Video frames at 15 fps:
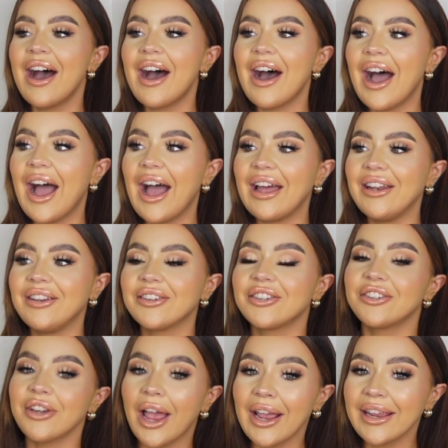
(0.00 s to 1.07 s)
And
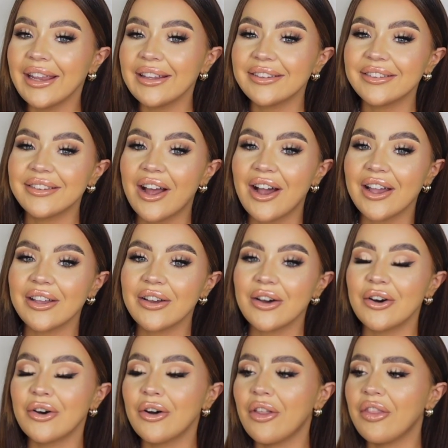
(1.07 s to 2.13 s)
shacket
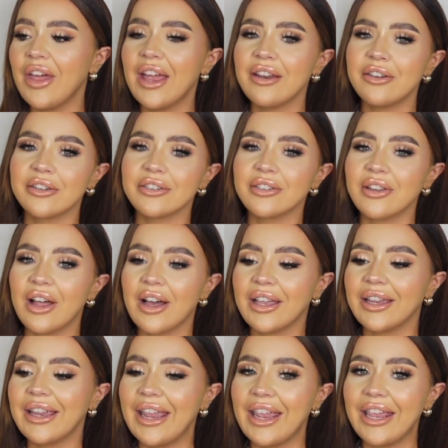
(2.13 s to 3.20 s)
style, they're just
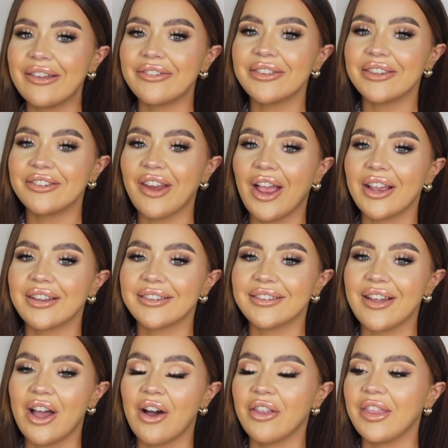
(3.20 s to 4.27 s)
like here for the shacket
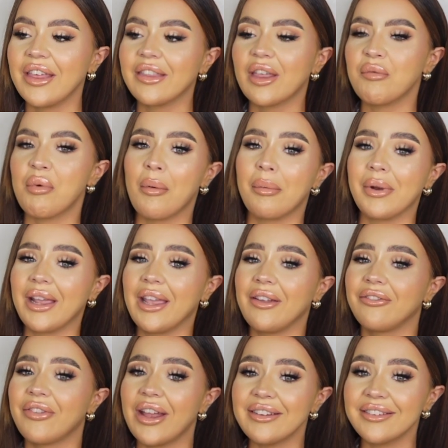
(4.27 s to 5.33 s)
style. I think they probably
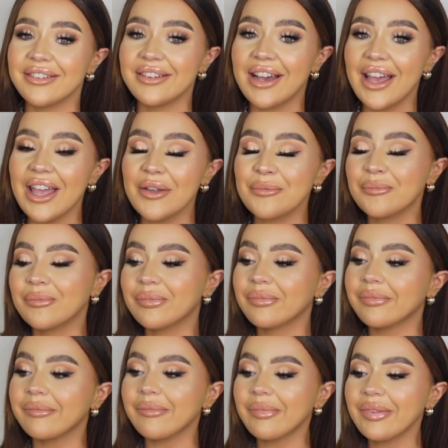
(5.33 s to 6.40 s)
invented it.
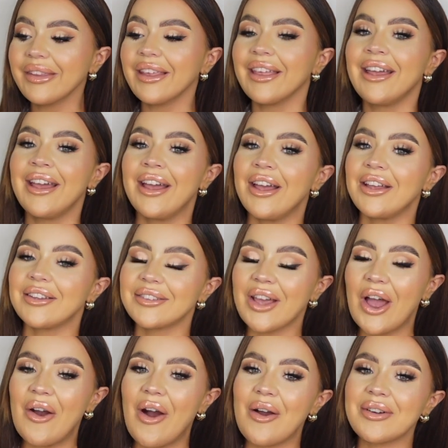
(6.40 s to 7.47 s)
So
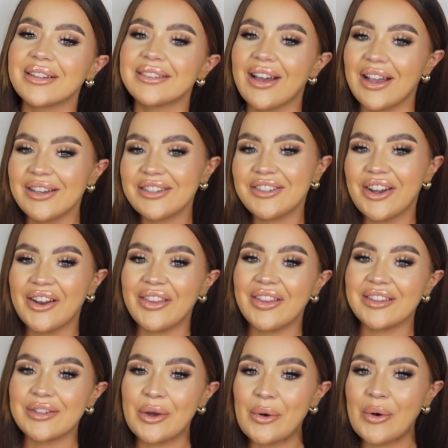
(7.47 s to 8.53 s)
I'm excited to show you
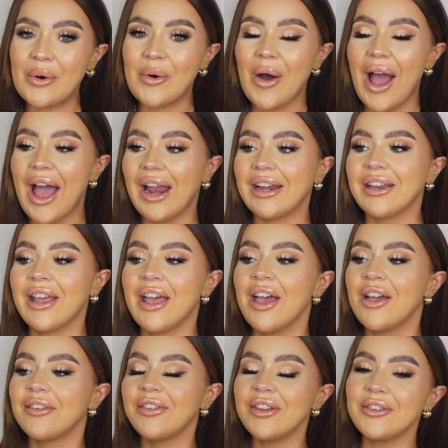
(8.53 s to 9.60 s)
this haul and
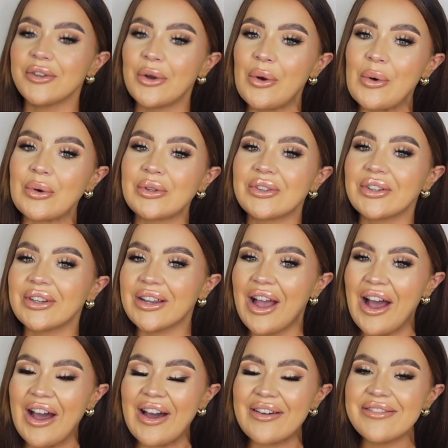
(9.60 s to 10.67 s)
future hauls to
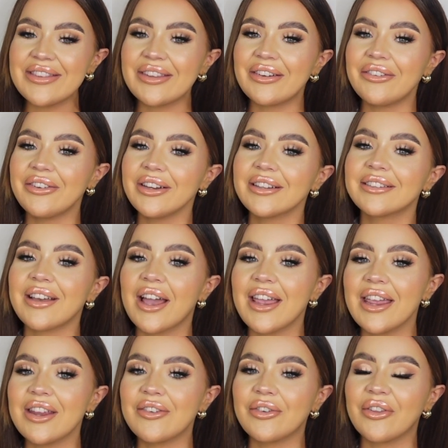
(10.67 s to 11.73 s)
come. So if you're
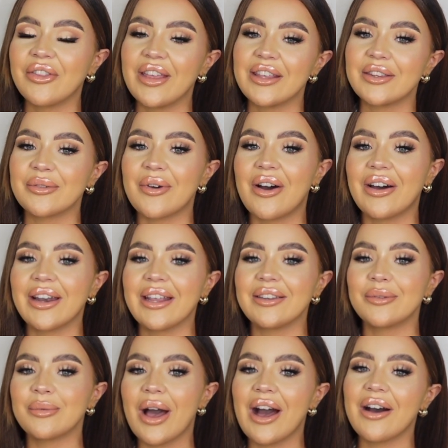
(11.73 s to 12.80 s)
excited for this one
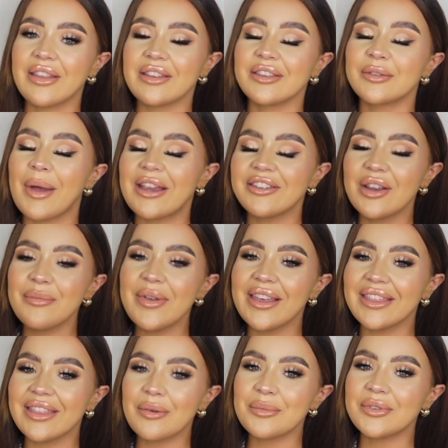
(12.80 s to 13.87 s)
as well, then smash it a
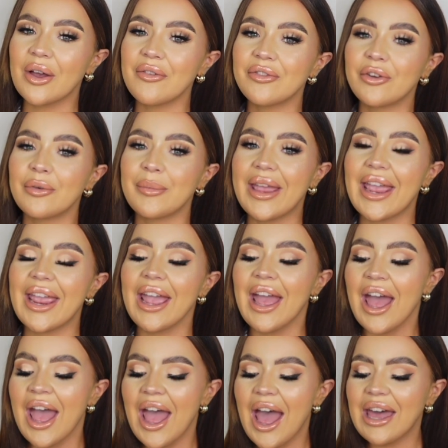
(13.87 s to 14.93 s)
big thumbs up for me
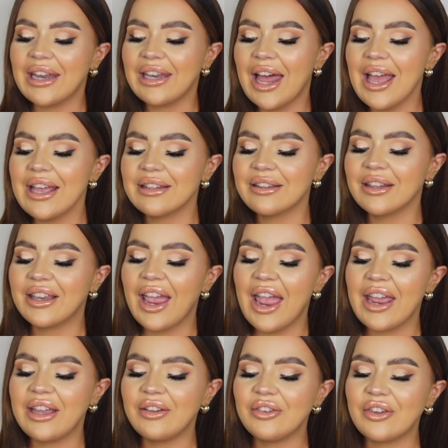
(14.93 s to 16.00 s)
and let's
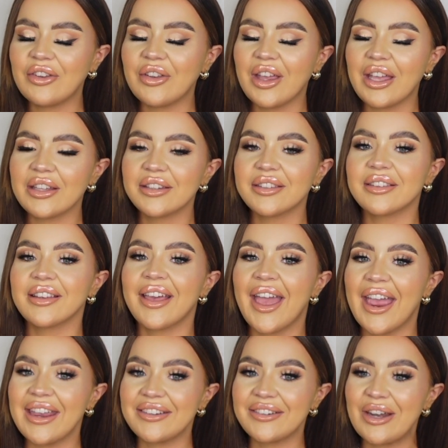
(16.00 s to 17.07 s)
get into this
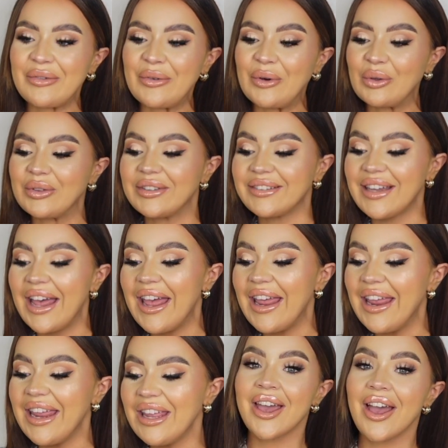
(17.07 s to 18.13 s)
H&M haul
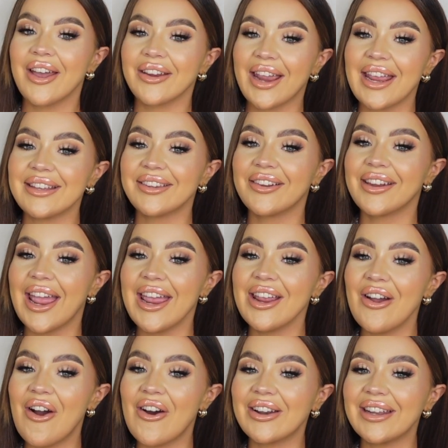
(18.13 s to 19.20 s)
today. Okay, so getting
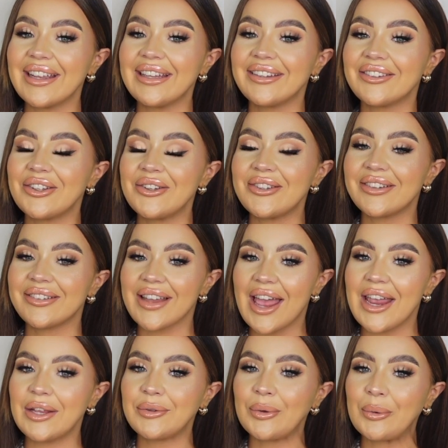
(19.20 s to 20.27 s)
on into
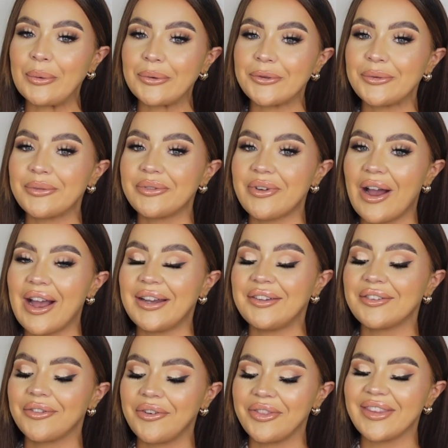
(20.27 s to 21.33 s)
today's autumn
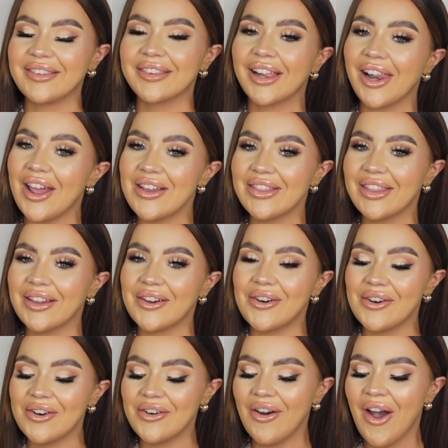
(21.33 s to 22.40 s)
finds with this clothing
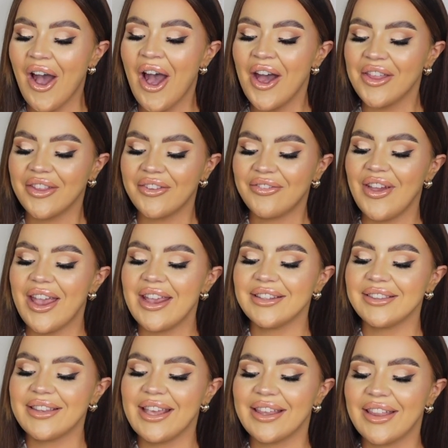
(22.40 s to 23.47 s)
haul. The first
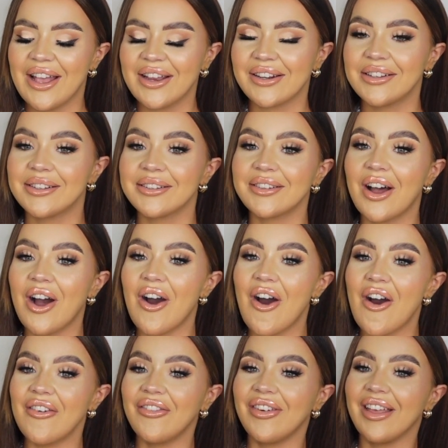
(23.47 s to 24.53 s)
thing that I'm going to start
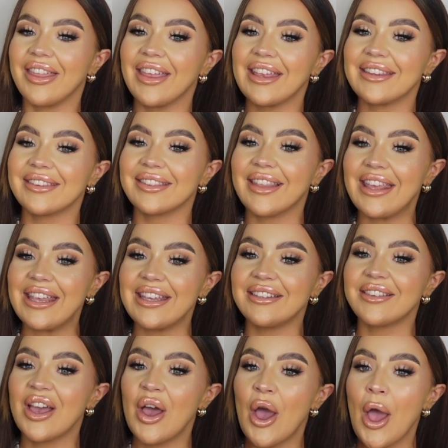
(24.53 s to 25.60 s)
off with is
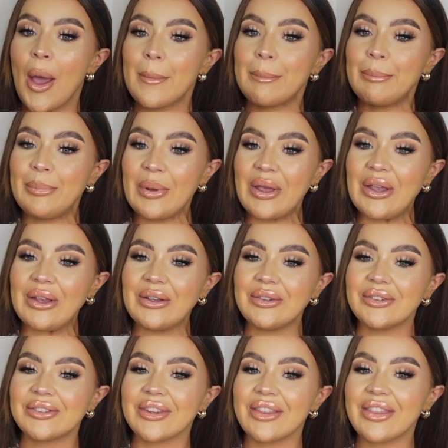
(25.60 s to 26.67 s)
these
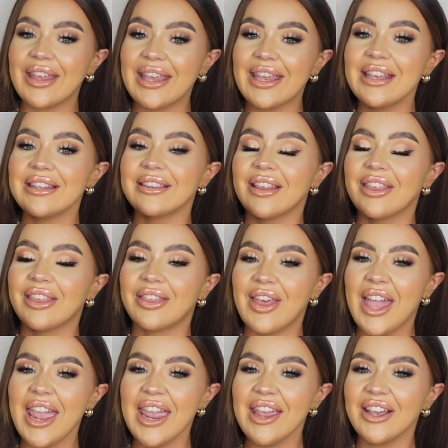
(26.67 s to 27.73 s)
boots. These
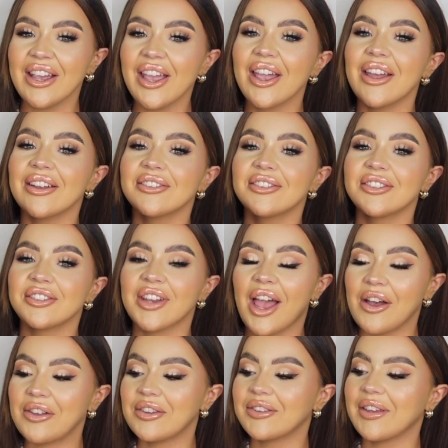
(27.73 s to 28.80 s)
thick
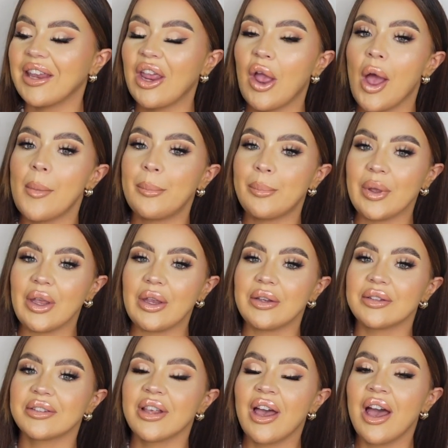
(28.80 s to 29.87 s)
Chelsea
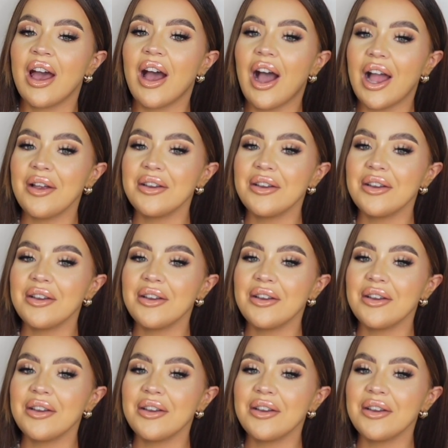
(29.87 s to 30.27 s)
boots. I